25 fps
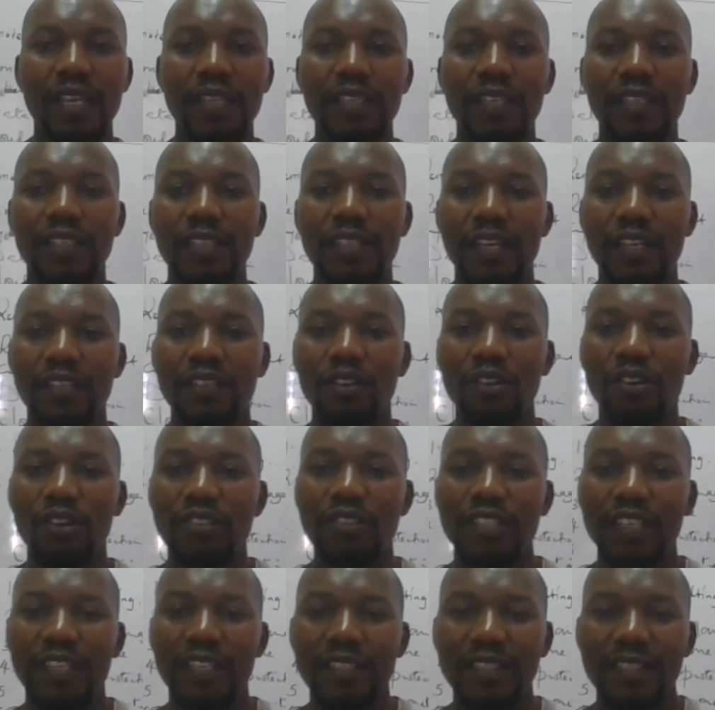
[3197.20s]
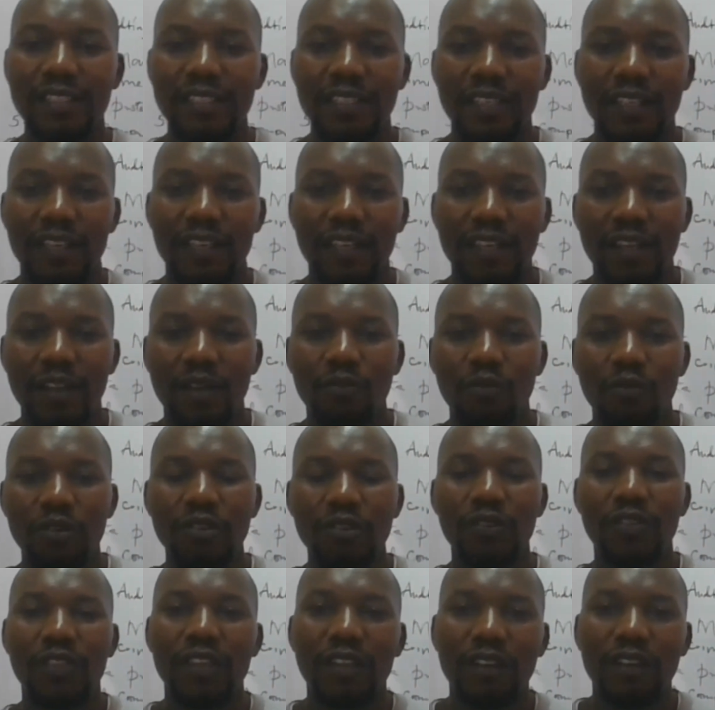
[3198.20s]
changing technologies,
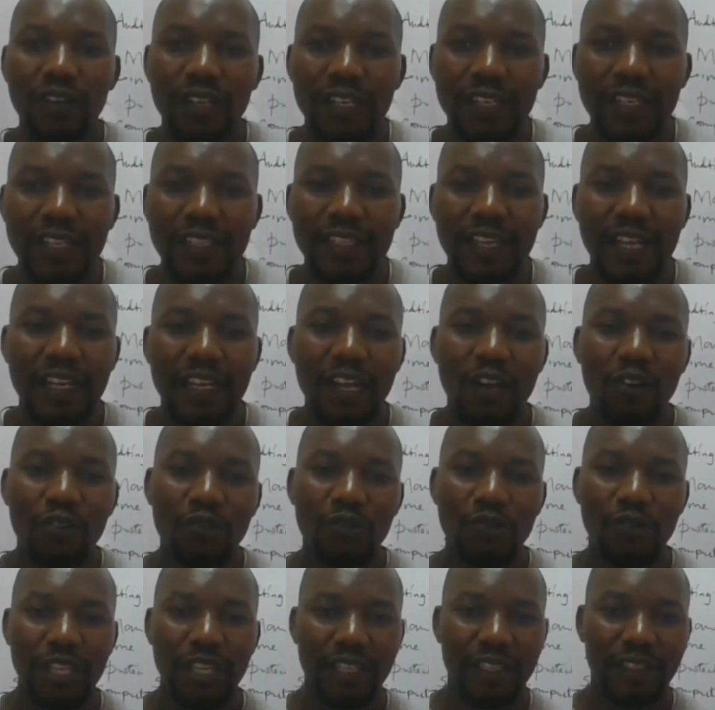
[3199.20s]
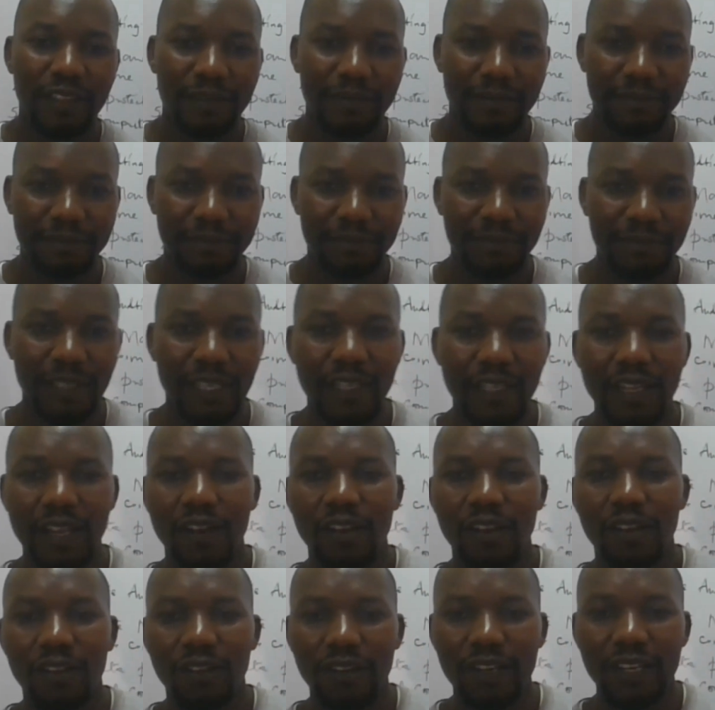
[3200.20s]
what do you think auditors are now doing?
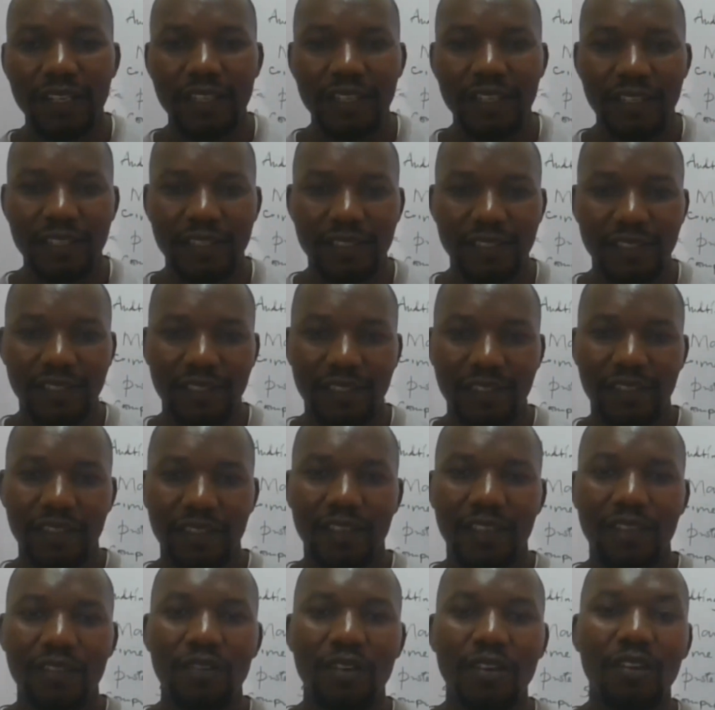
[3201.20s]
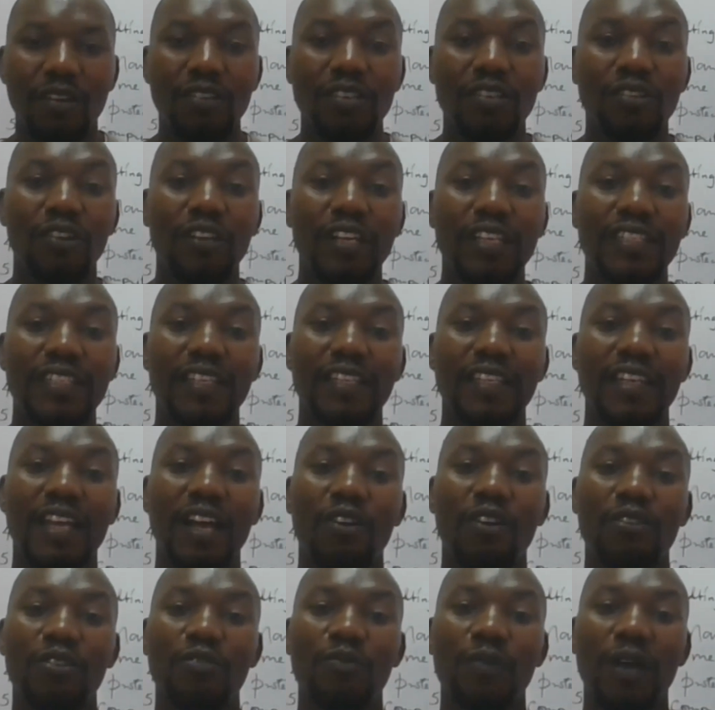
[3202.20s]
Internal auditors, you are not auditing
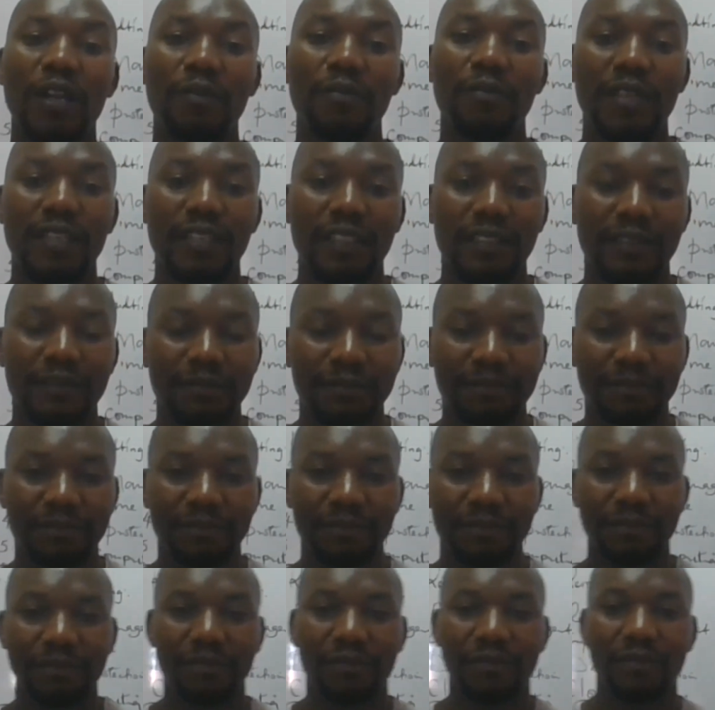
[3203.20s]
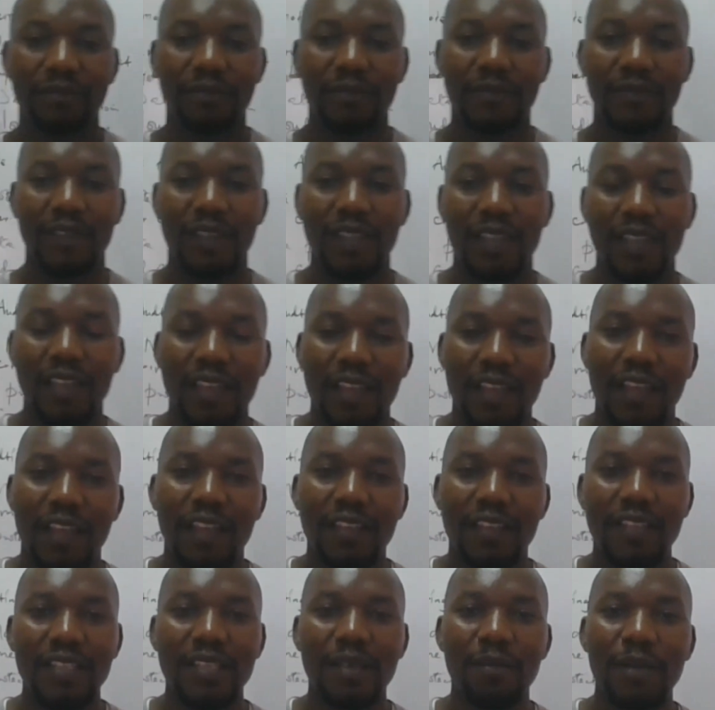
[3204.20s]
now human being.
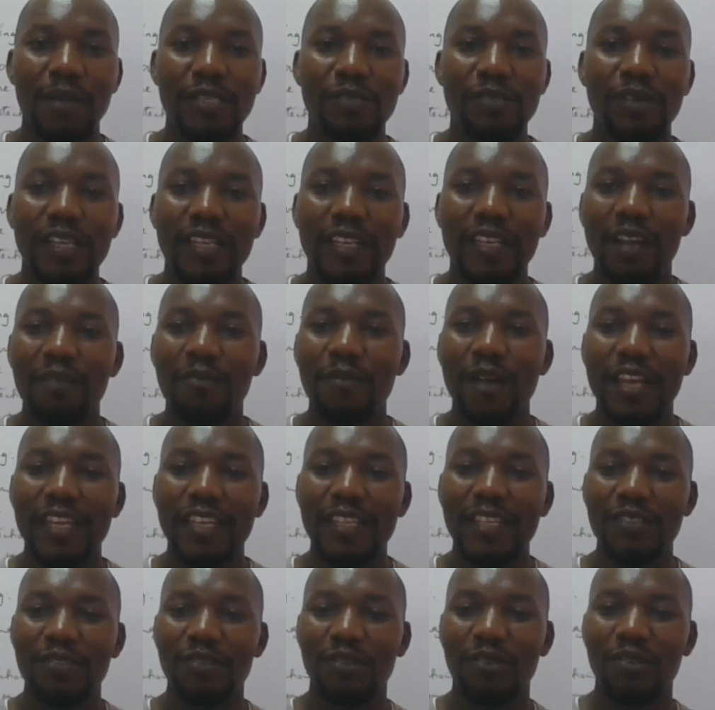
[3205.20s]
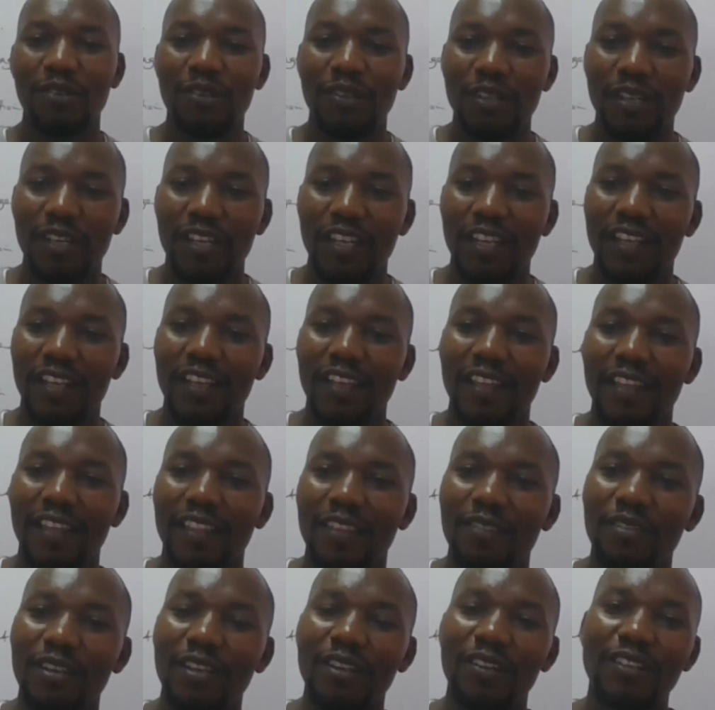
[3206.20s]
Sasa maswali kama hizo,
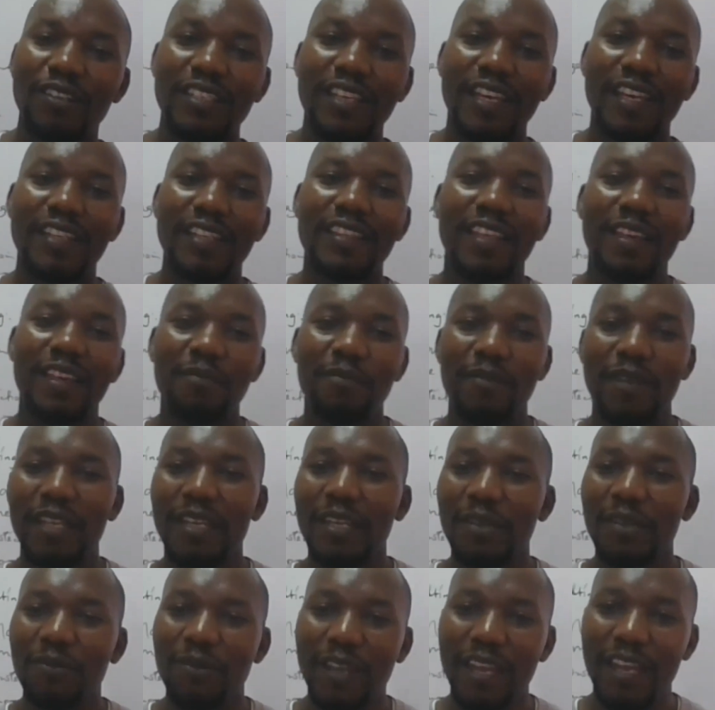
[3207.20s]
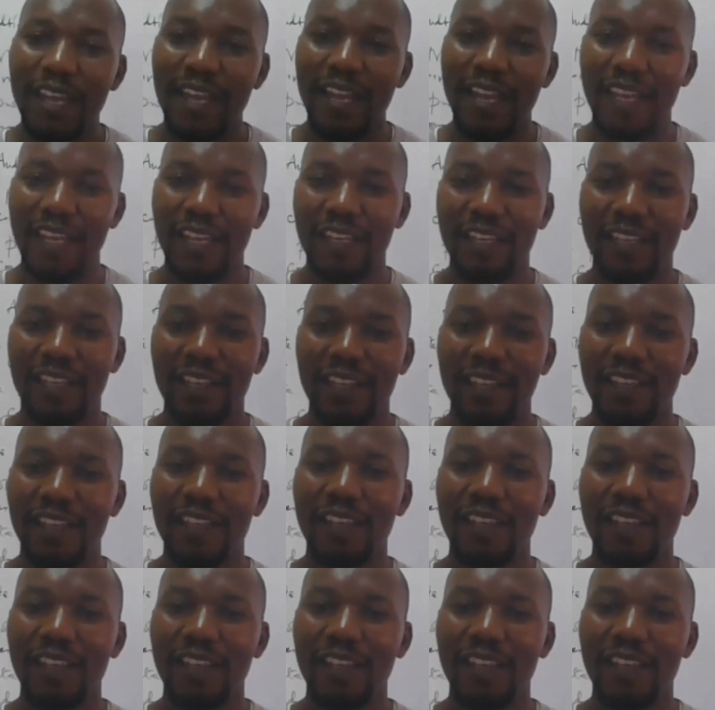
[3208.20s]
you will not get them anywhere